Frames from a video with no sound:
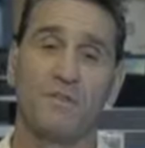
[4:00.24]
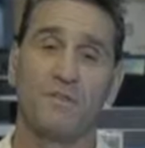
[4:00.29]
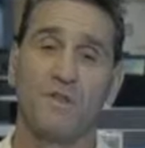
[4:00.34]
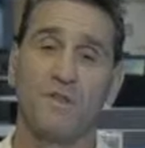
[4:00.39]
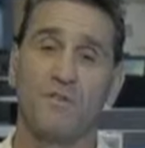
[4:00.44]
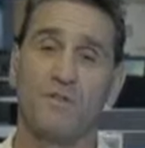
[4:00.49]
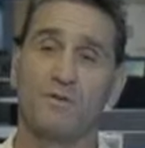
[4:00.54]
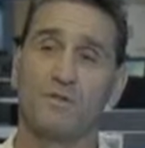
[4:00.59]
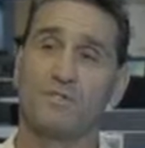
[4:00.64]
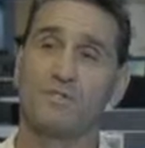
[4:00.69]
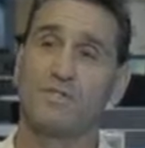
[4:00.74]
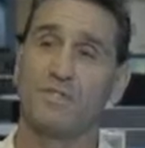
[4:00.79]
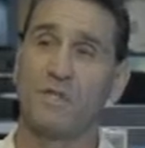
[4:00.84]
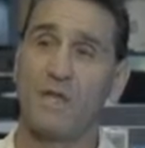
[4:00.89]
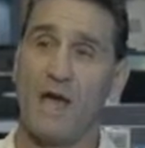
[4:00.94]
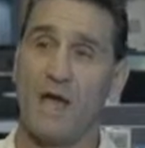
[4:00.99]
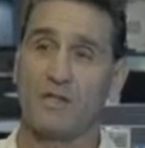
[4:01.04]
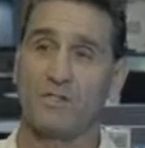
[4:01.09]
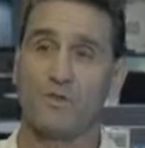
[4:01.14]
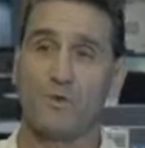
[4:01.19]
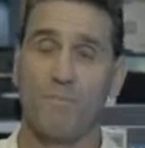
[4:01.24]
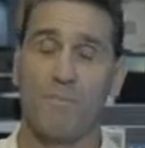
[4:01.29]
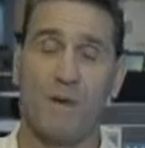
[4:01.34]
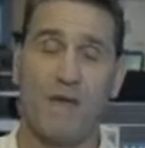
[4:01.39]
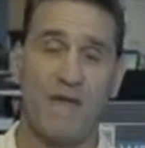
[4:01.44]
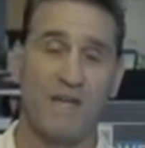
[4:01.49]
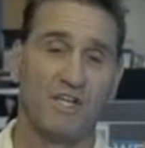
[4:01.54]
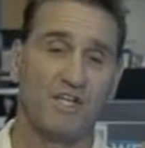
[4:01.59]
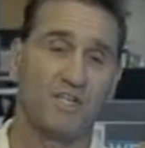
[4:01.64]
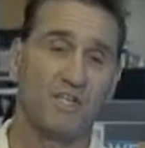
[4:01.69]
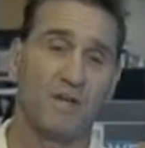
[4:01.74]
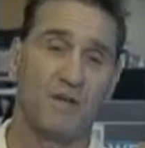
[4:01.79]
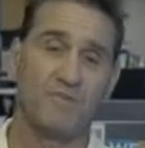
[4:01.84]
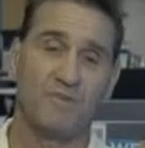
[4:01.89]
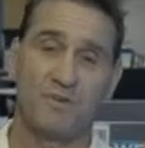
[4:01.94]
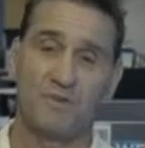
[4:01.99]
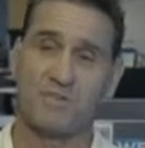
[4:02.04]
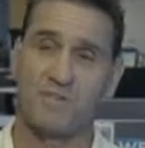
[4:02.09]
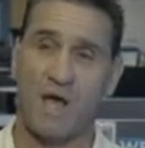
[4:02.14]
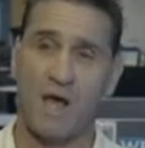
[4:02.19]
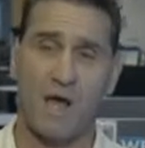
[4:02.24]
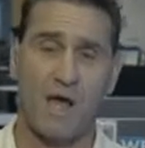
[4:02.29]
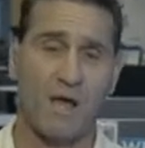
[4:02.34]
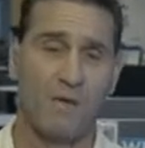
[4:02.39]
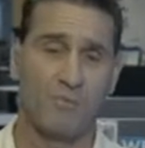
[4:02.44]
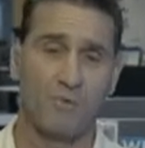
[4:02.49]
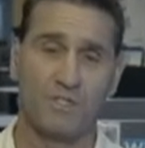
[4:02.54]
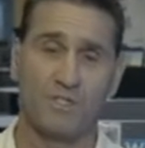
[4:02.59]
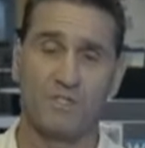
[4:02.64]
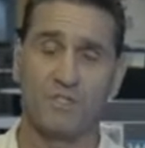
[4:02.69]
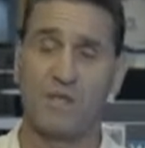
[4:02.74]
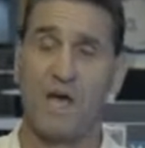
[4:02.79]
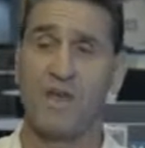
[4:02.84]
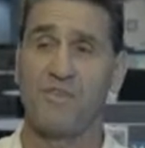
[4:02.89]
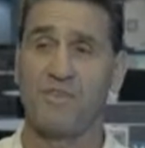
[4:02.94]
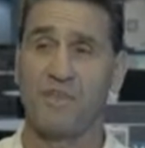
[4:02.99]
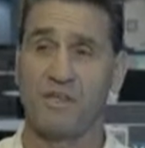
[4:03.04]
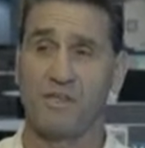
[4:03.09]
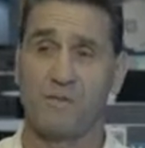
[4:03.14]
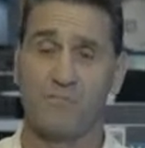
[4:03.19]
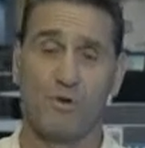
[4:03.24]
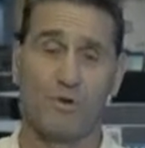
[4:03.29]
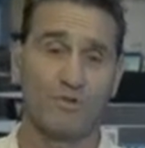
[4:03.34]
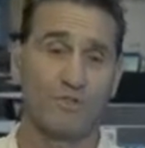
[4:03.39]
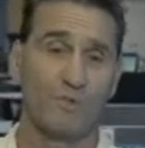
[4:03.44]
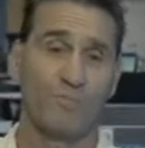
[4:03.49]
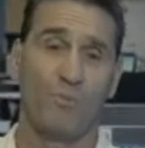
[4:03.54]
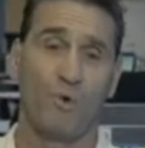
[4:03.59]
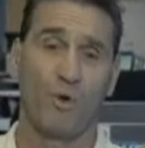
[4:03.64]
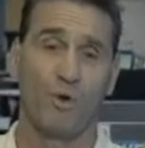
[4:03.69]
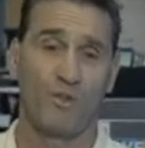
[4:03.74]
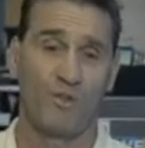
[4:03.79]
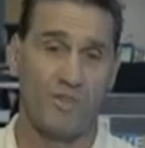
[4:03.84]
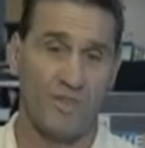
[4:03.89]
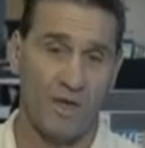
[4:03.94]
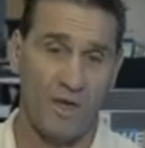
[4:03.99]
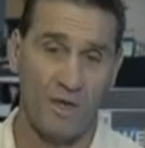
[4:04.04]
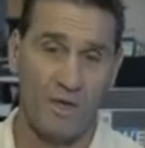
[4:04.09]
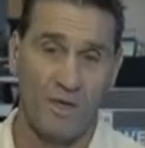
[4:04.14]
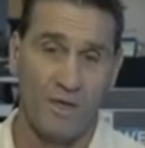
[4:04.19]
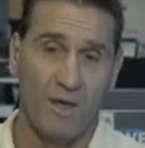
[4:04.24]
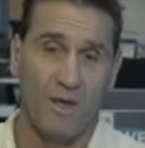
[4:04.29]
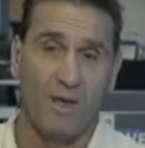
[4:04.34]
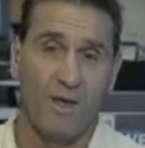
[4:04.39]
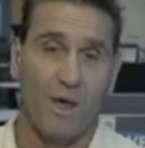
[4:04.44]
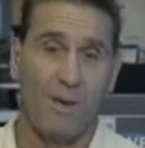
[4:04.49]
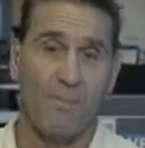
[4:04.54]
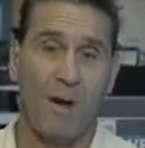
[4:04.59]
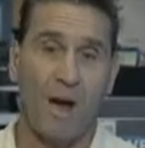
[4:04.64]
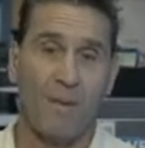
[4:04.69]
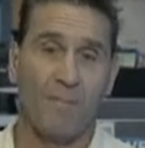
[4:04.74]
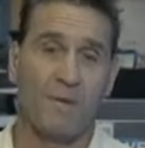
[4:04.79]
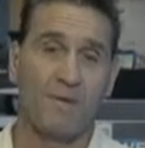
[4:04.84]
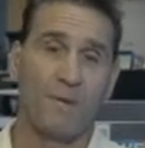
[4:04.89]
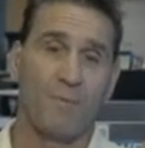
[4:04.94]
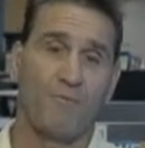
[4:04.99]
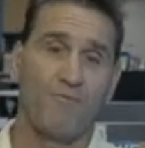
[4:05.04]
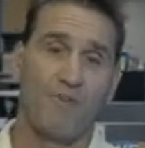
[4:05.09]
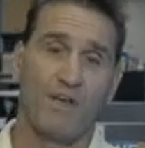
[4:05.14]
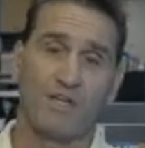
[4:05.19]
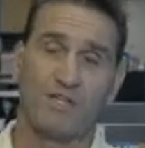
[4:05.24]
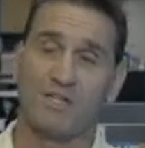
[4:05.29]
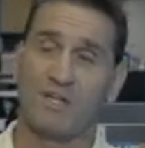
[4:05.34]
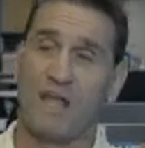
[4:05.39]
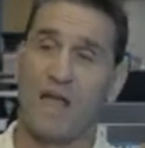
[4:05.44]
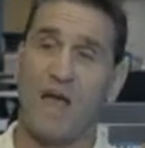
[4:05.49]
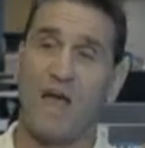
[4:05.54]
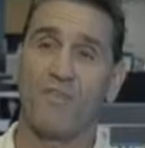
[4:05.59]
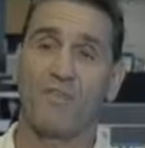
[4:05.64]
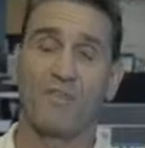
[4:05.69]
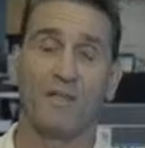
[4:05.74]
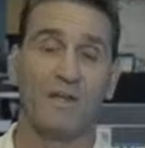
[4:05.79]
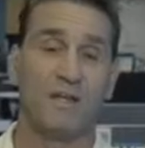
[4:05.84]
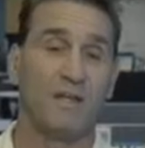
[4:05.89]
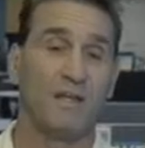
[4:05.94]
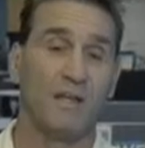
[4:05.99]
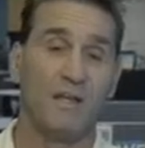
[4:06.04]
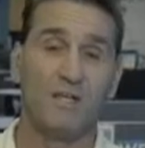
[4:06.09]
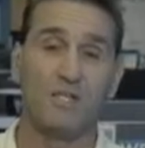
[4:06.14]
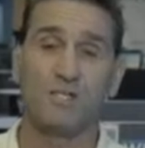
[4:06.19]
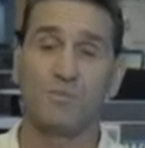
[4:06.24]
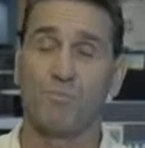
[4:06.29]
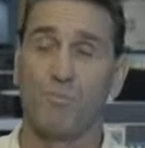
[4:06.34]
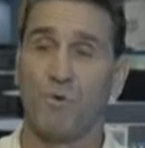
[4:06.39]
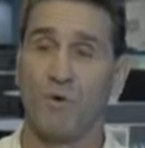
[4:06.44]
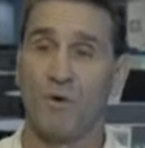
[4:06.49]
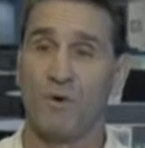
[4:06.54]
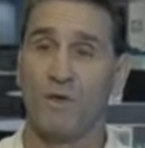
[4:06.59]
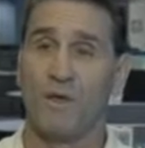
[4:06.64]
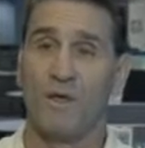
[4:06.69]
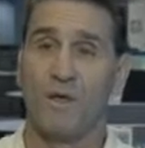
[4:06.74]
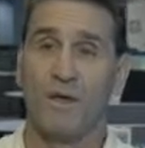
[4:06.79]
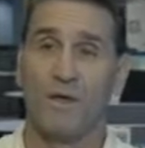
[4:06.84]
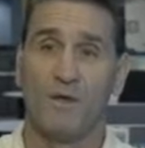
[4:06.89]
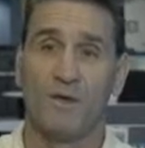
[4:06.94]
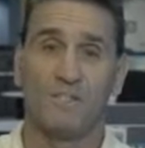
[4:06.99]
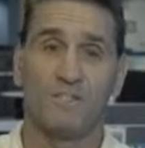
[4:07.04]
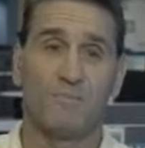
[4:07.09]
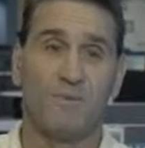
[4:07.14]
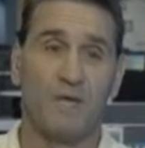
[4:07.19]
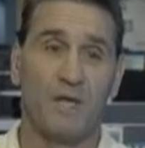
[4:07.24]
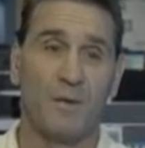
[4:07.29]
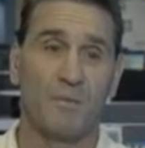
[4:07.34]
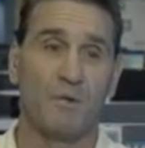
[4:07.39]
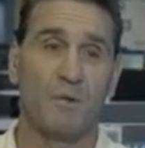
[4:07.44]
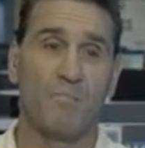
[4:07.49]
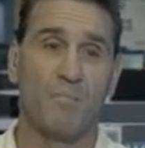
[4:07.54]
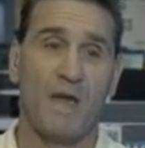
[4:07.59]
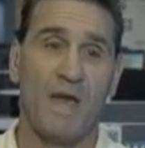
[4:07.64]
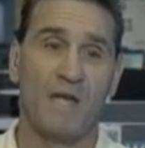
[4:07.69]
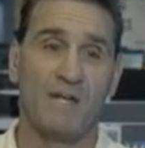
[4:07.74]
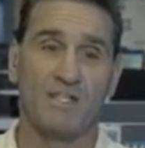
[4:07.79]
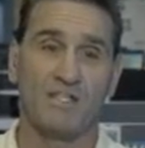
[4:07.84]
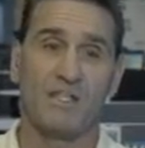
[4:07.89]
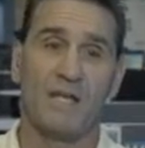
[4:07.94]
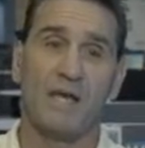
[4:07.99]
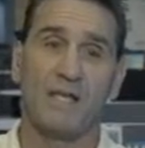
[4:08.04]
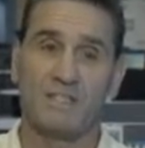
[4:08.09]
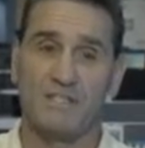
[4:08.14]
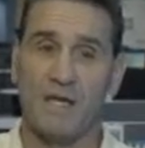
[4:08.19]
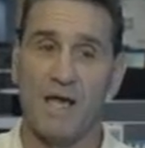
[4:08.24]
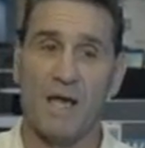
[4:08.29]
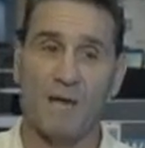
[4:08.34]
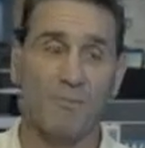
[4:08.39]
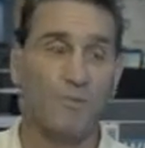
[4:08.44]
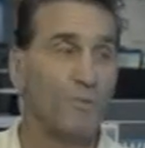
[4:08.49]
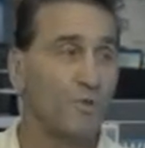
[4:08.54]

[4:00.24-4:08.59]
and then there's the actual managing of your time, which is, I think, the most important thing about being a professional athlete in any sport, is being able to manage that time.